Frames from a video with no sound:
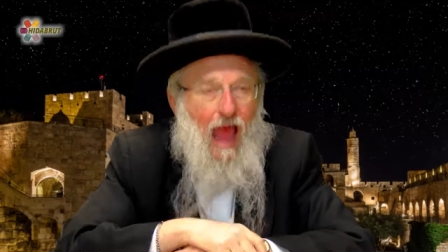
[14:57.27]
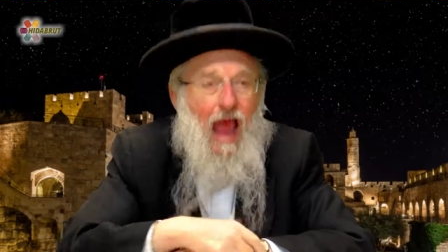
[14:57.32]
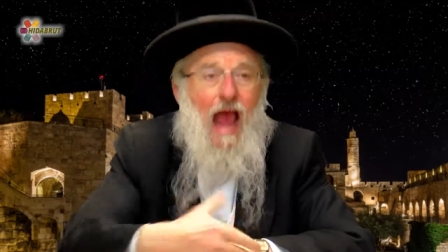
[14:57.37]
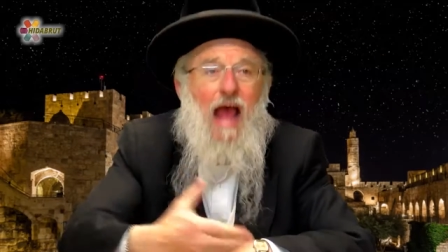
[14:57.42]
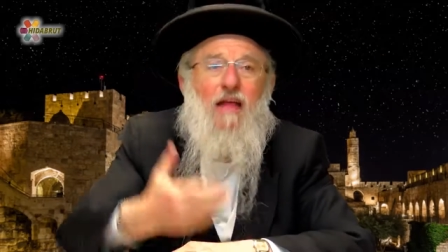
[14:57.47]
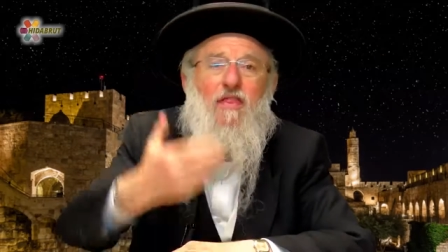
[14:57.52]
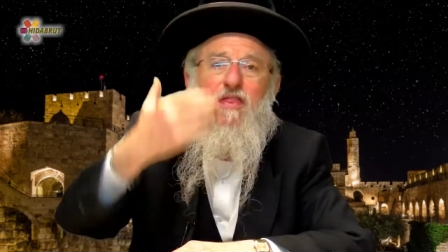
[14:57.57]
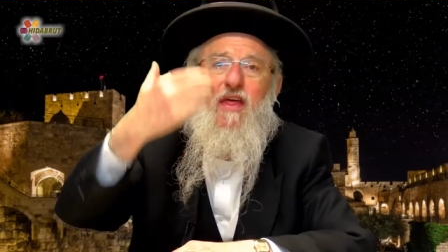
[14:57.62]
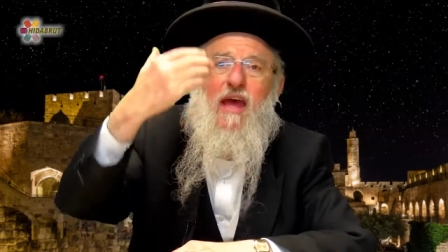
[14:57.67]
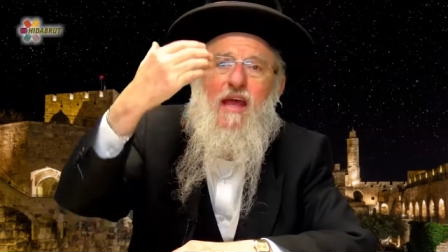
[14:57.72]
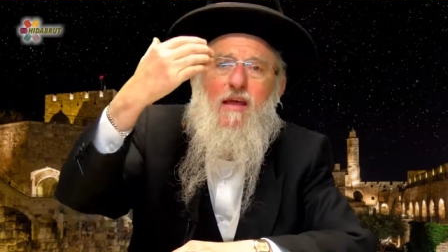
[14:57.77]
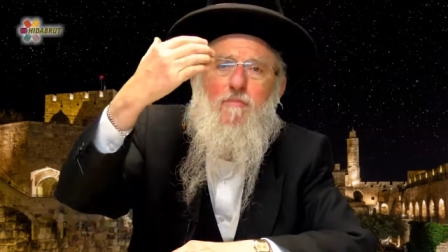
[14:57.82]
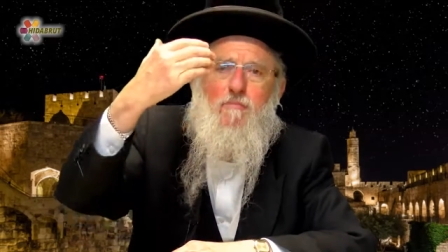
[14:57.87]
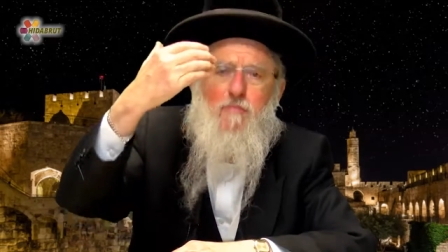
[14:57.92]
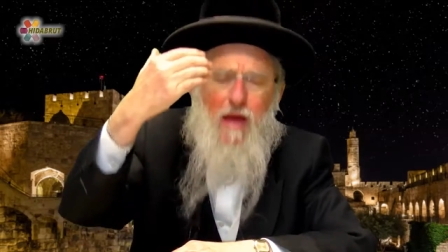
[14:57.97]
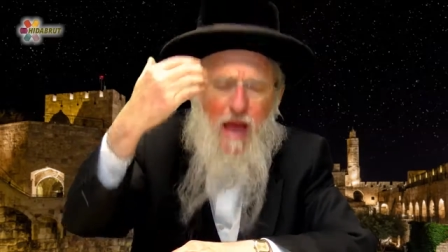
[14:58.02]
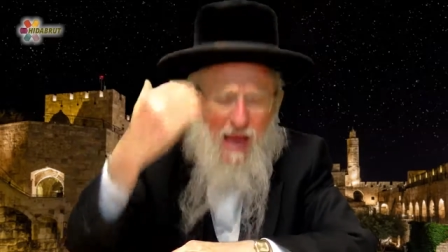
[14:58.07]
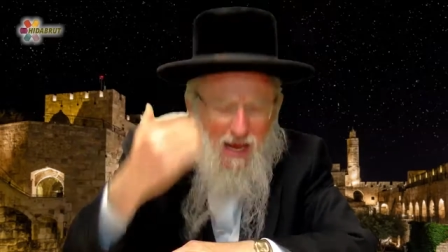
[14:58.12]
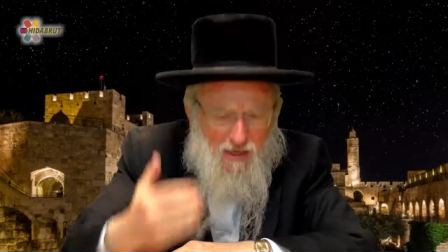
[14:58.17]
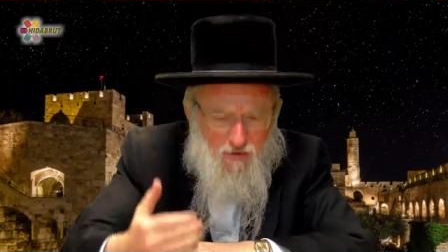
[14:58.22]
and they
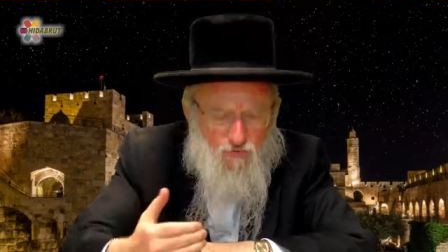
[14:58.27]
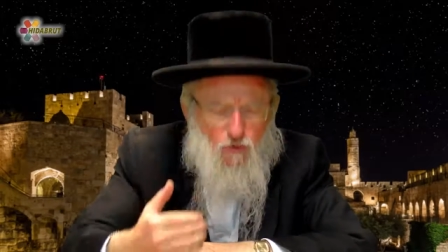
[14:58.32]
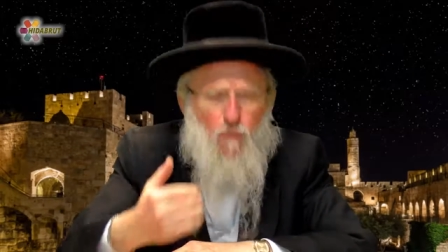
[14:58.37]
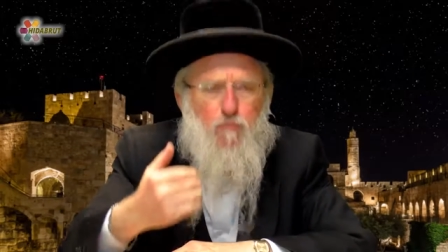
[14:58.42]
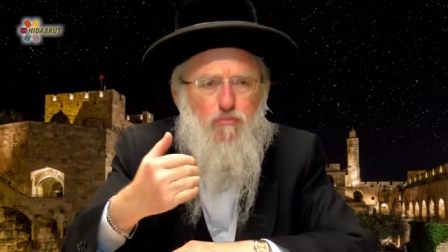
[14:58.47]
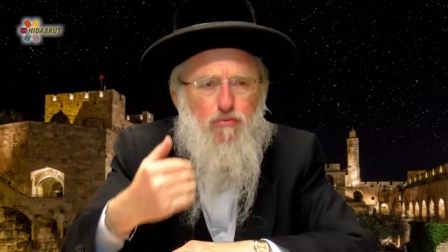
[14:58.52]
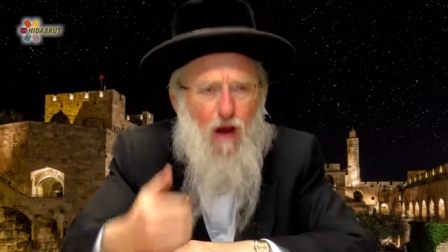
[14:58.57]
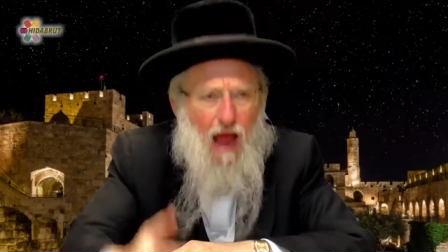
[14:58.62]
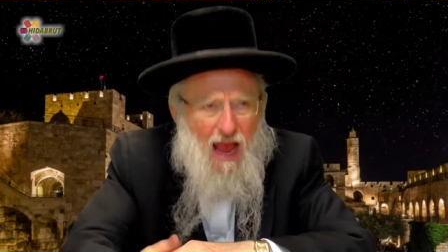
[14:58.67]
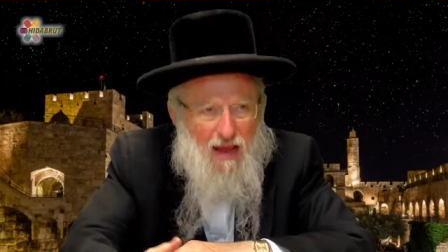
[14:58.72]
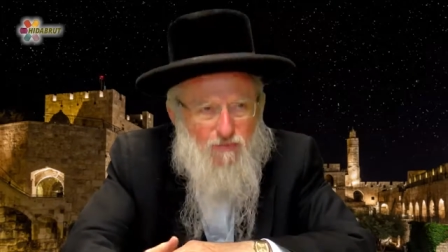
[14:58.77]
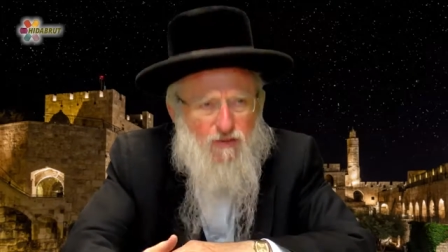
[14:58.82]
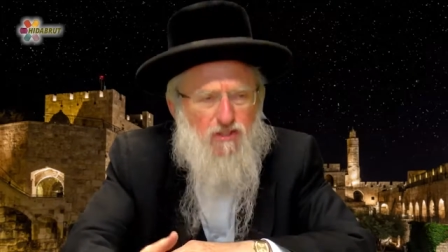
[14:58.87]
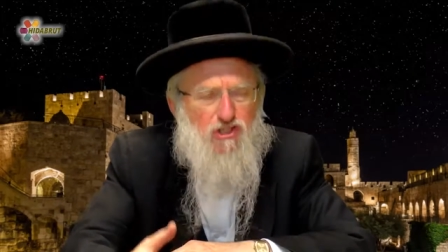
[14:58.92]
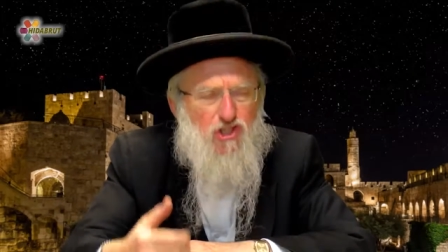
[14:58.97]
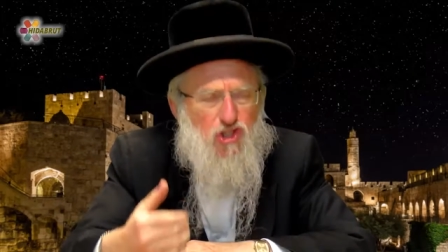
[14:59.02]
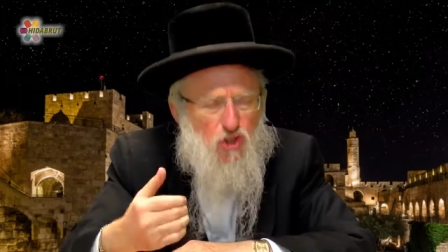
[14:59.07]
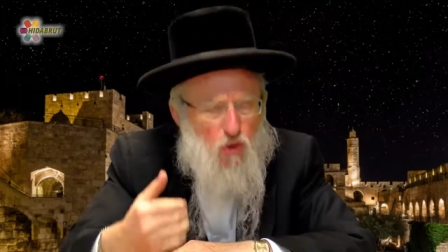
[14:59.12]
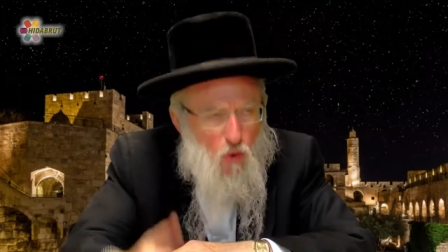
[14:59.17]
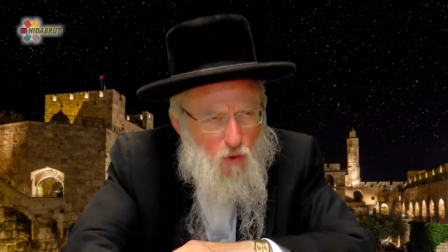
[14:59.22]
paid for
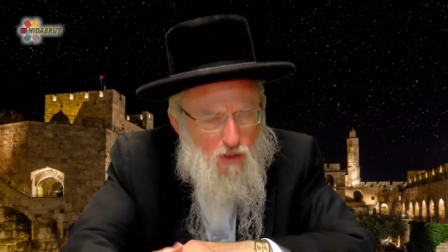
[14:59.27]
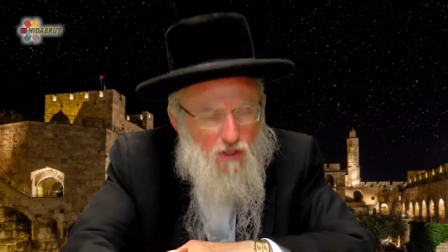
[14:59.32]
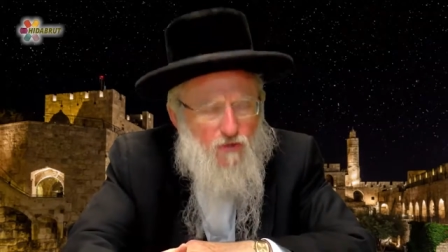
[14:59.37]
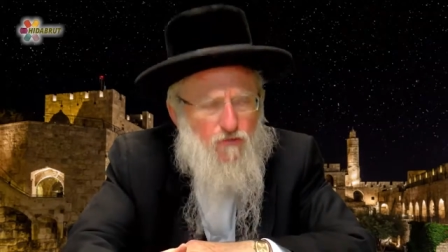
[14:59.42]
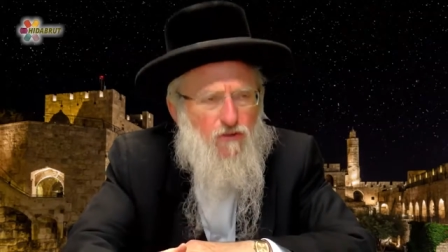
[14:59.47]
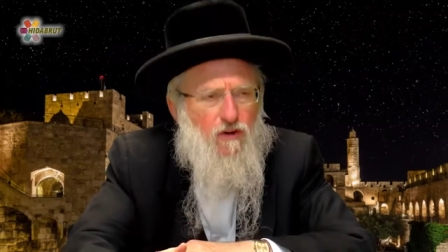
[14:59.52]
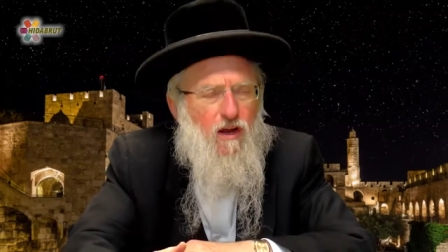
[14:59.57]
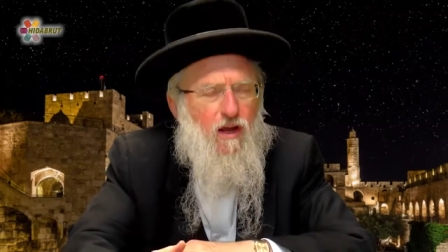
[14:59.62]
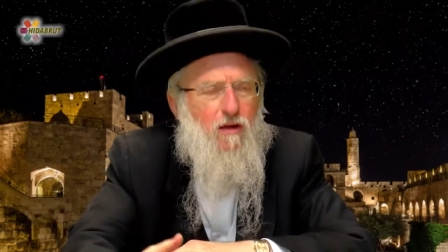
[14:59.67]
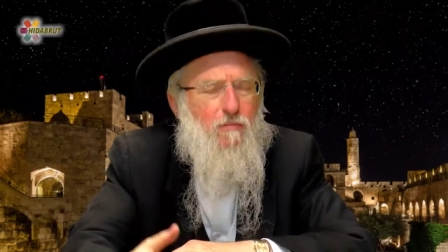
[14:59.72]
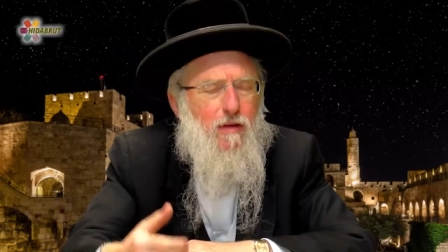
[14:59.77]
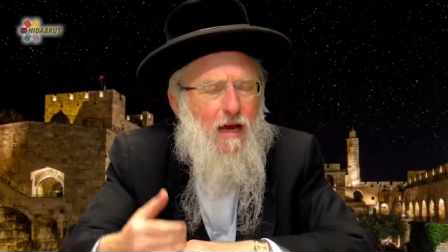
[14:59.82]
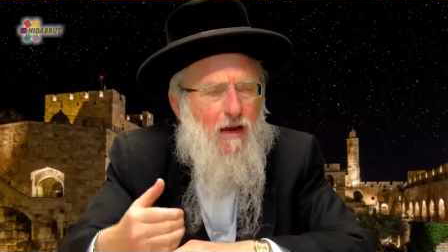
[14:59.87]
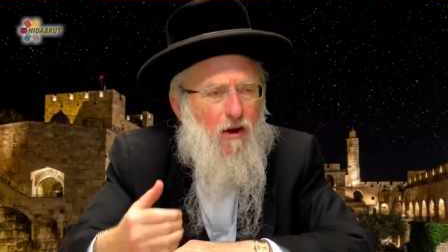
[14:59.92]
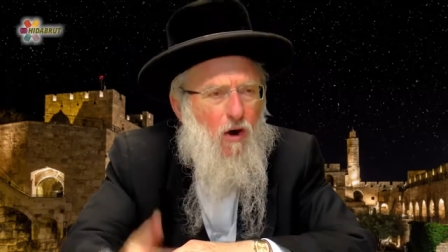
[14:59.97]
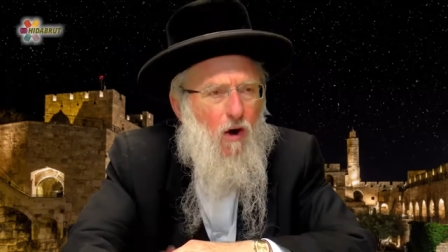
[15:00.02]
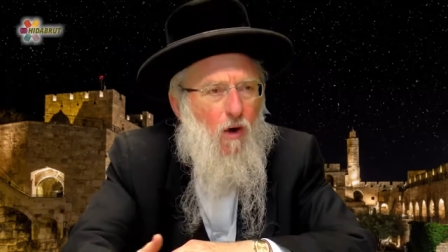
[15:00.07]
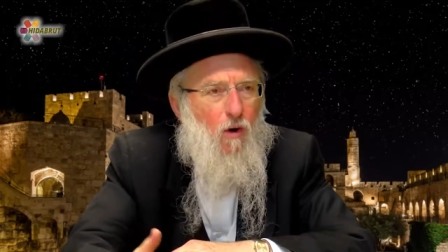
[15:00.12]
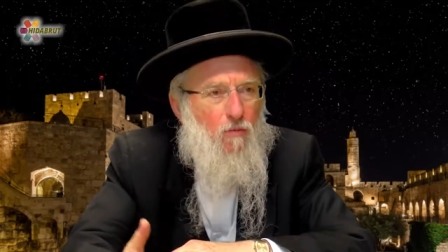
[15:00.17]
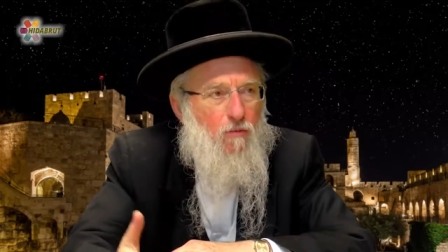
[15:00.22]
private schooling for him
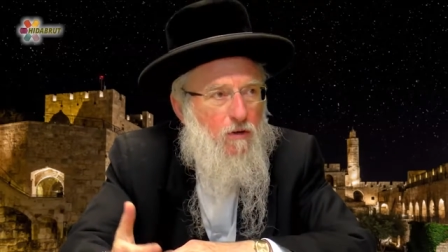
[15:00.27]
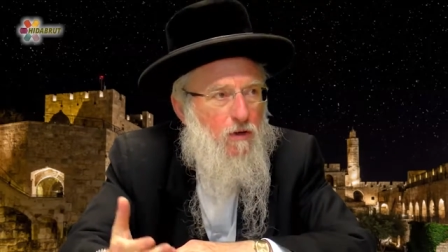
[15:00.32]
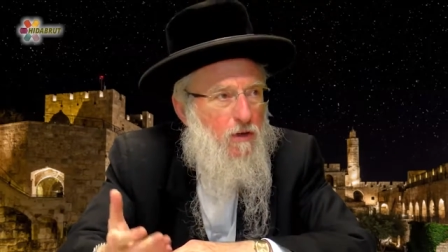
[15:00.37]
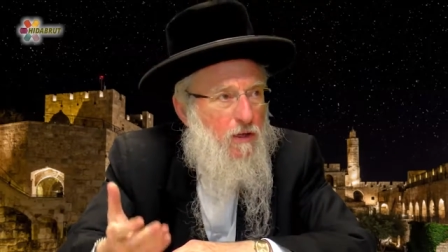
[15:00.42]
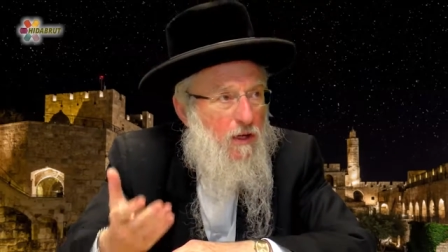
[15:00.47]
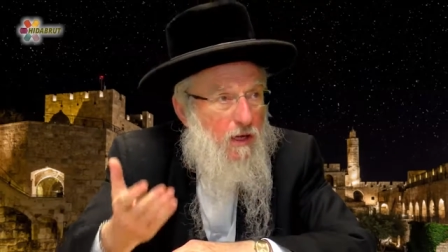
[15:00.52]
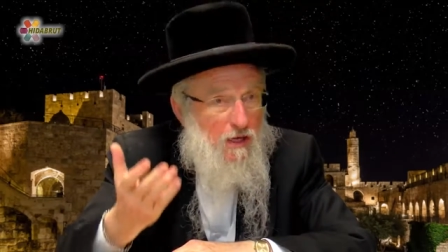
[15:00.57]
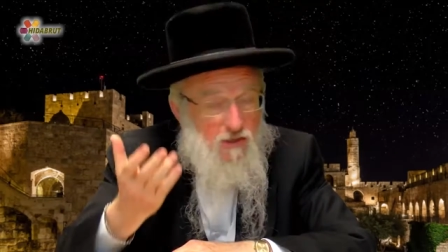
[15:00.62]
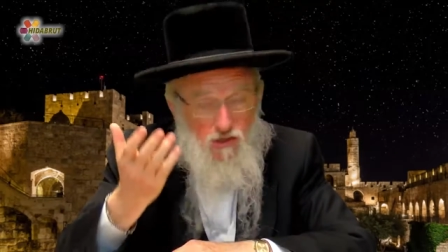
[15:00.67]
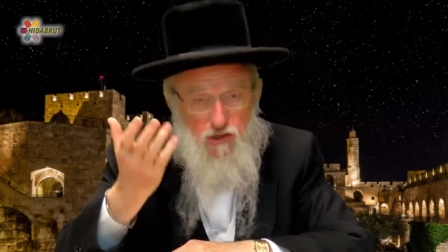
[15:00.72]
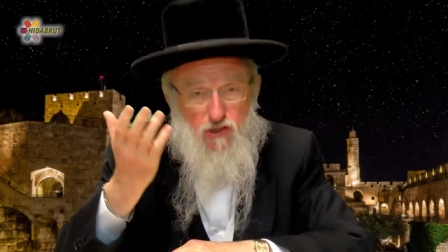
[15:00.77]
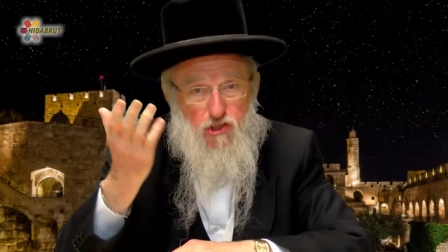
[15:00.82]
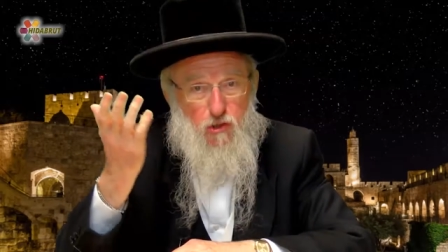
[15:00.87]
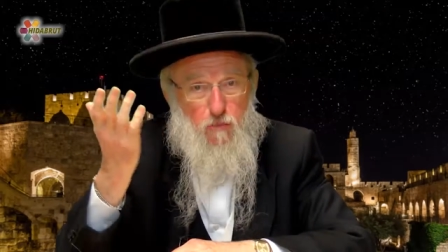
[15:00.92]
at home. Is it